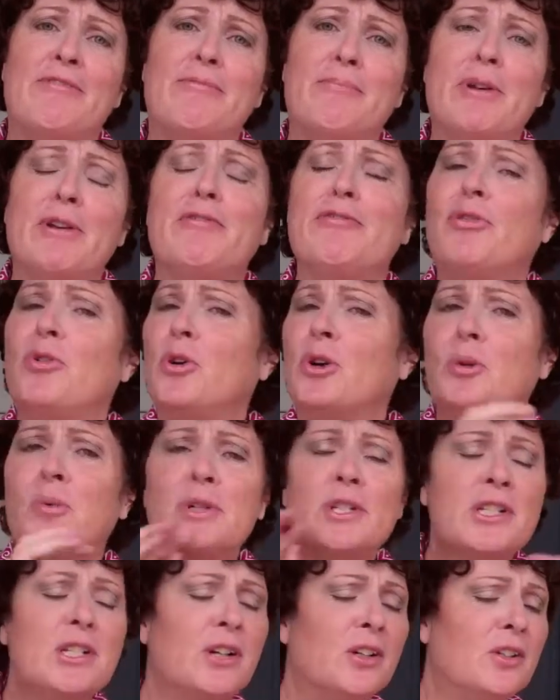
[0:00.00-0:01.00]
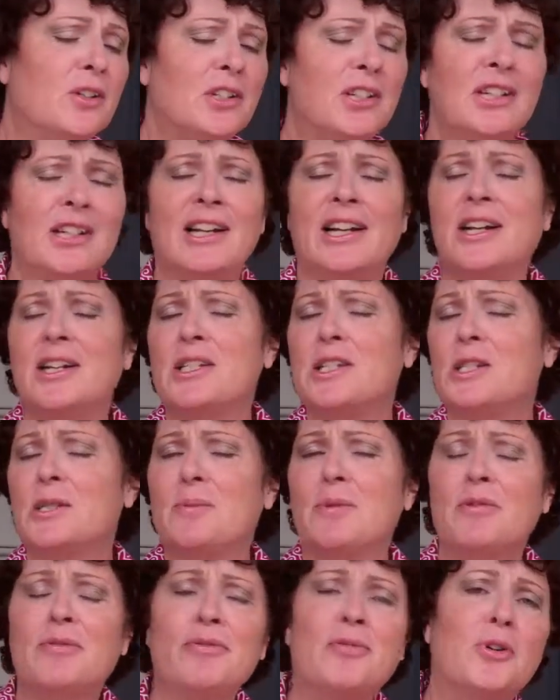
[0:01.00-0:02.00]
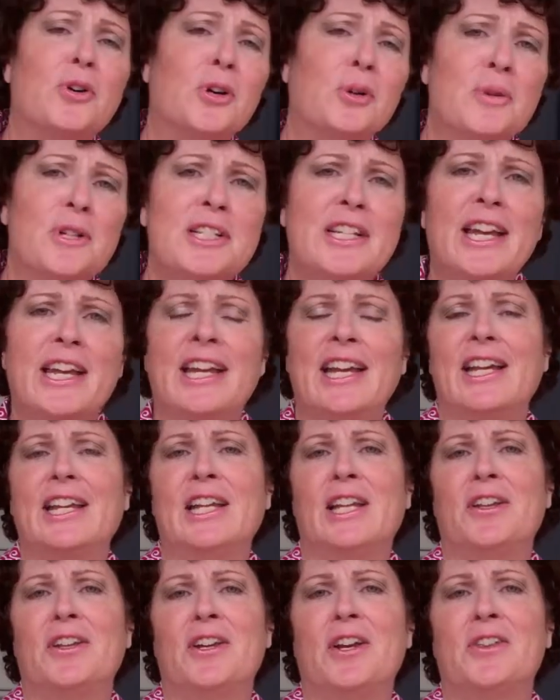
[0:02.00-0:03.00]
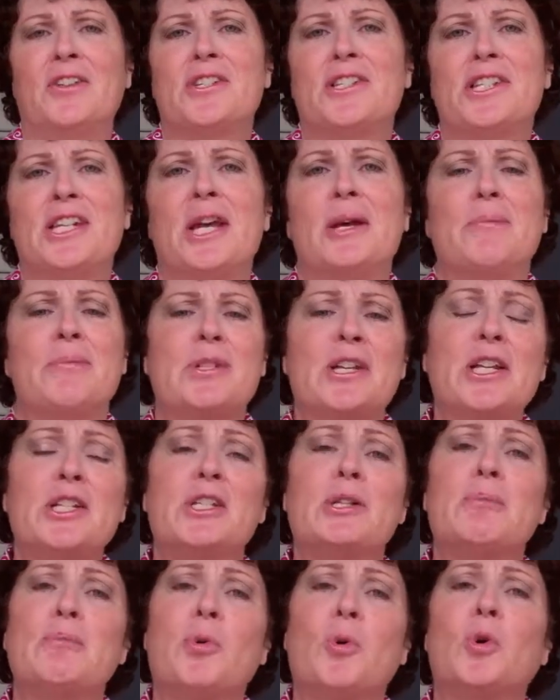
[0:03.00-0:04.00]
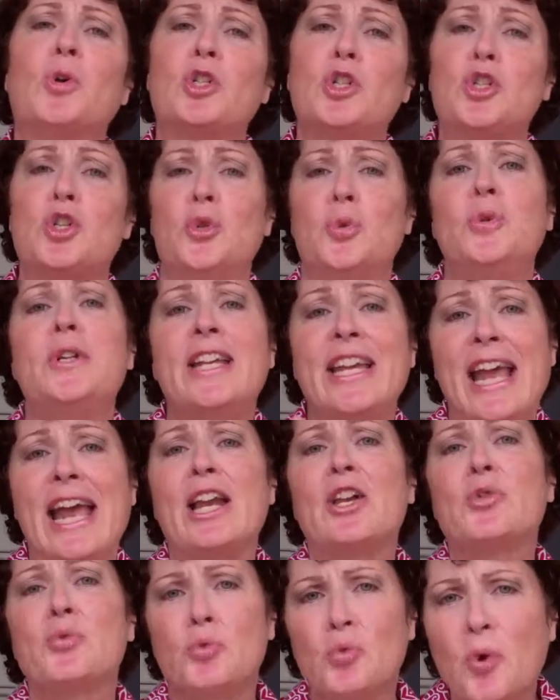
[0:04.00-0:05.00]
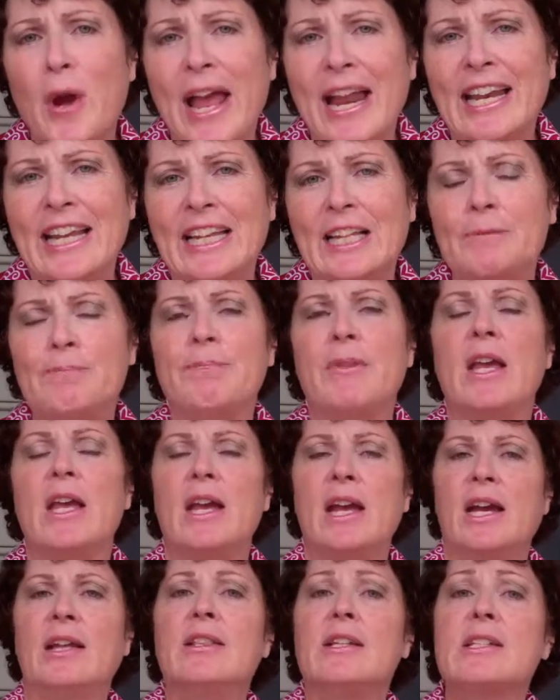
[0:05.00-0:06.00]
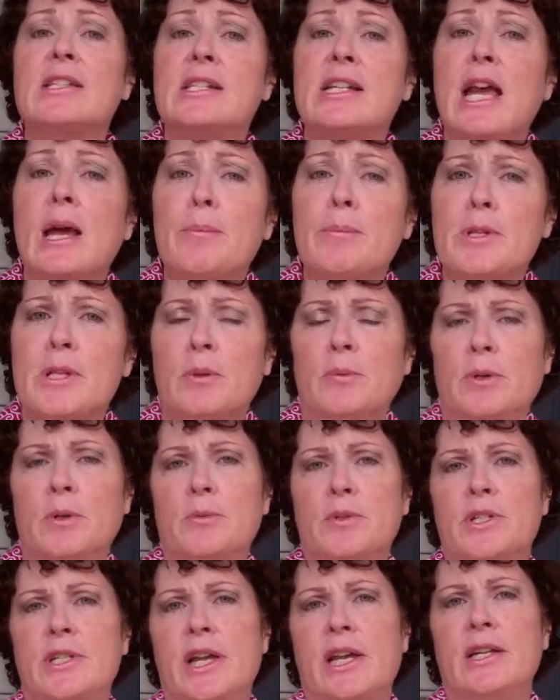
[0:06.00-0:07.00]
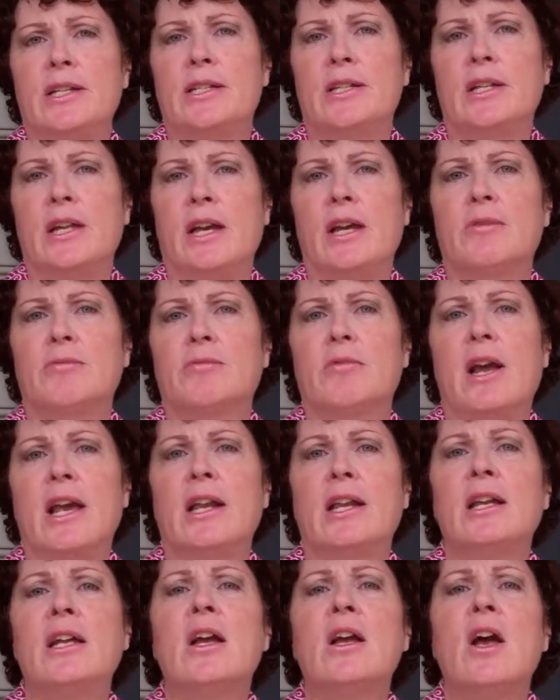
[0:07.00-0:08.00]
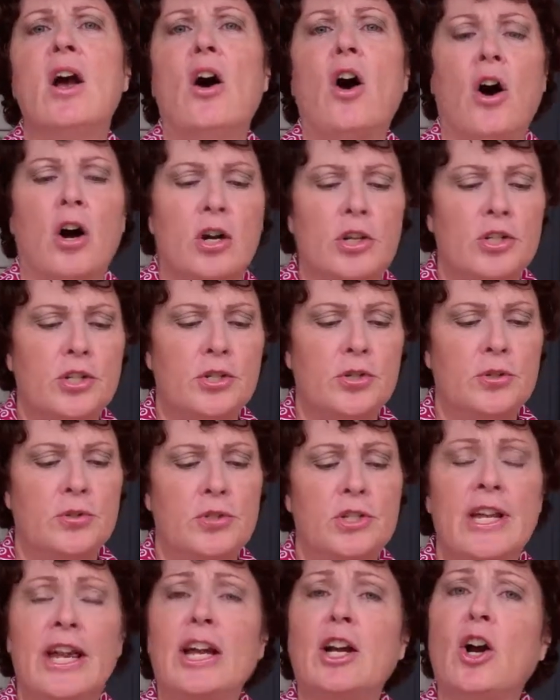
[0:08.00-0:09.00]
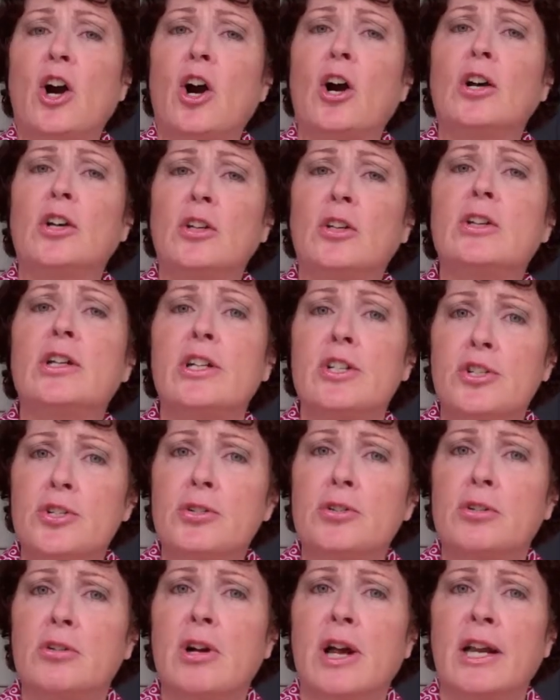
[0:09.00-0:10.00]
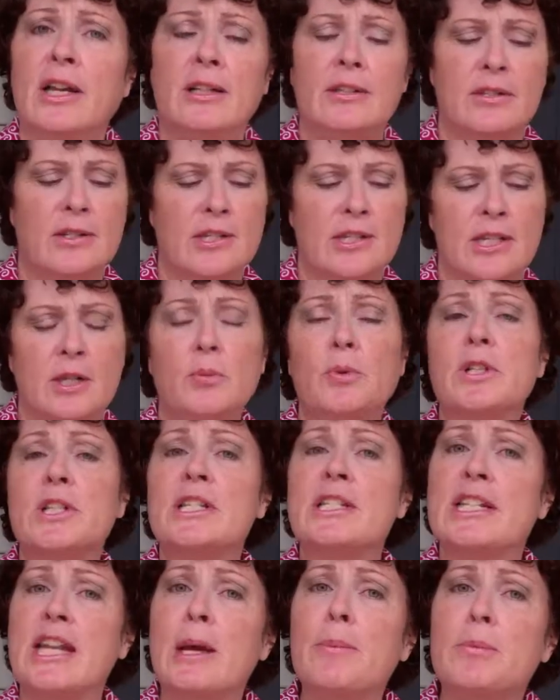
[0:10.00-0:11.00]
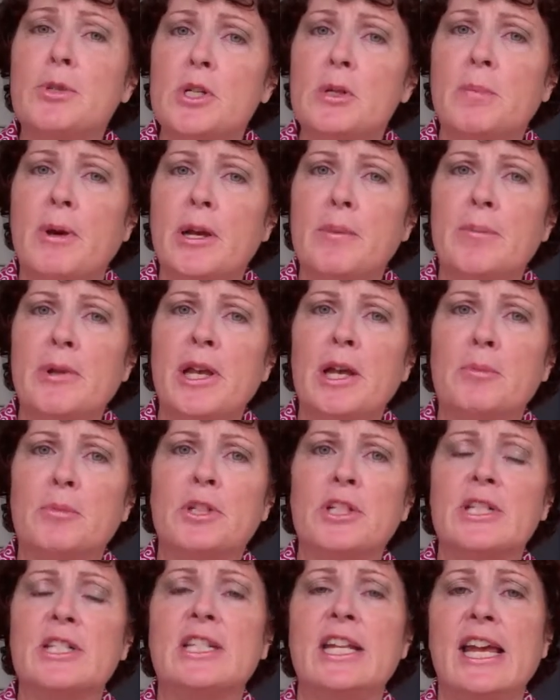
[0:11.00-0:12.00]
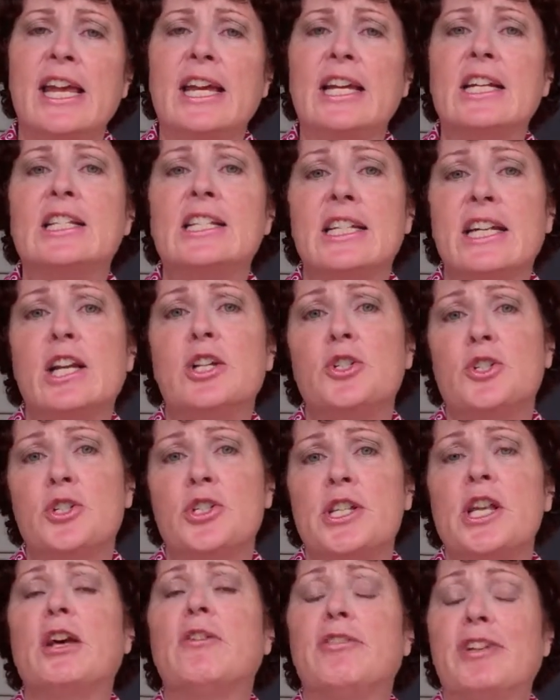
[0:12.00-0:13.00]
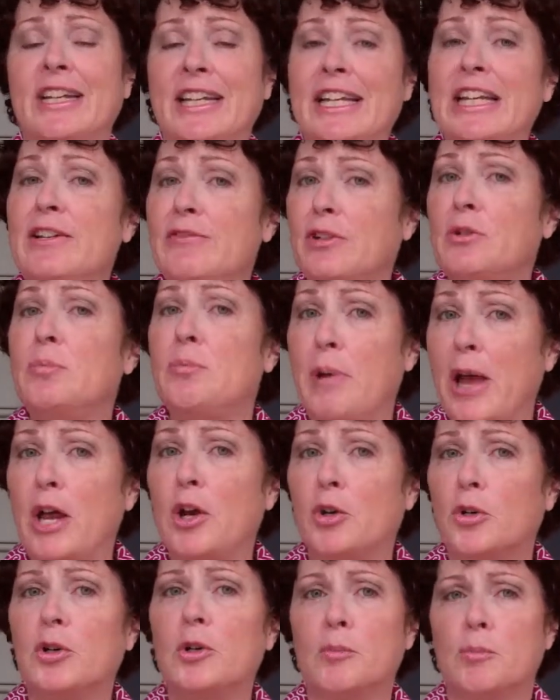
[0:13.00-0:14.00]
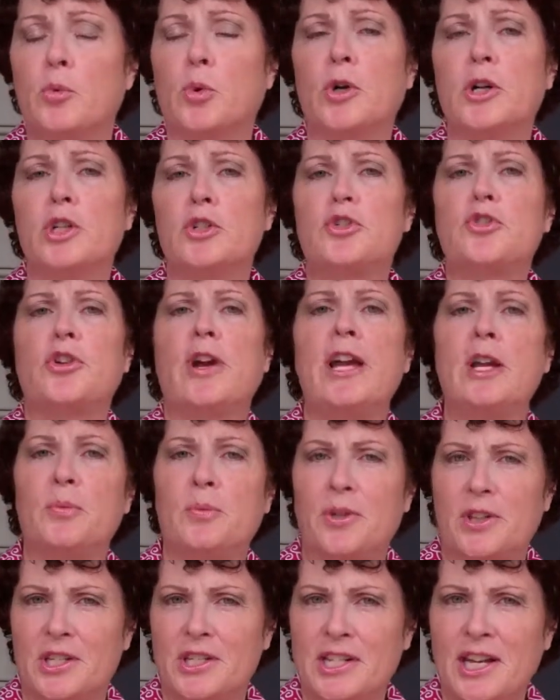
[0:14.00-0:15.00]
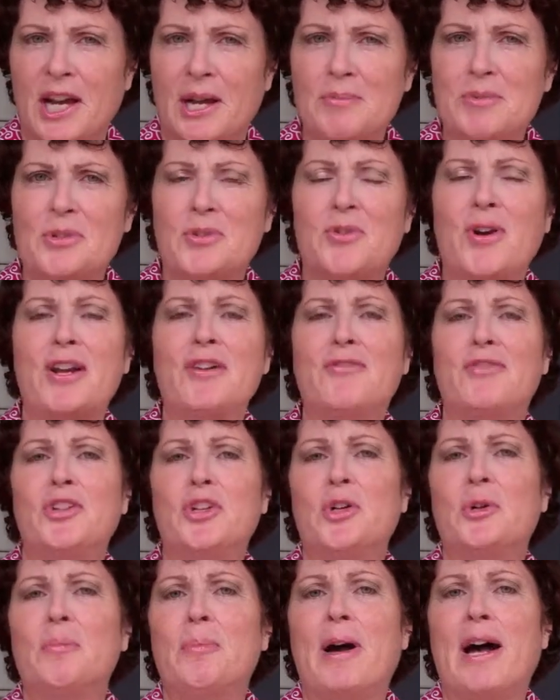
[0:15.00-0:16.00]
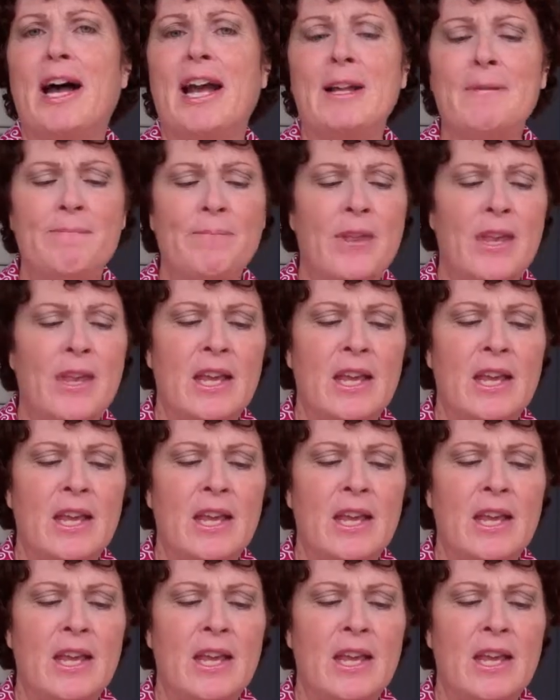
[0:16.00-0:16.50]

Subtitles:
Before we start looking at houses, before we take any of the other steps, it's important to get ready. And the steps that we would take to get ready are to take a hard look at your credit and see what steps you might be able to take to get yourself an even better mortgage rate when the time is right for you to buy.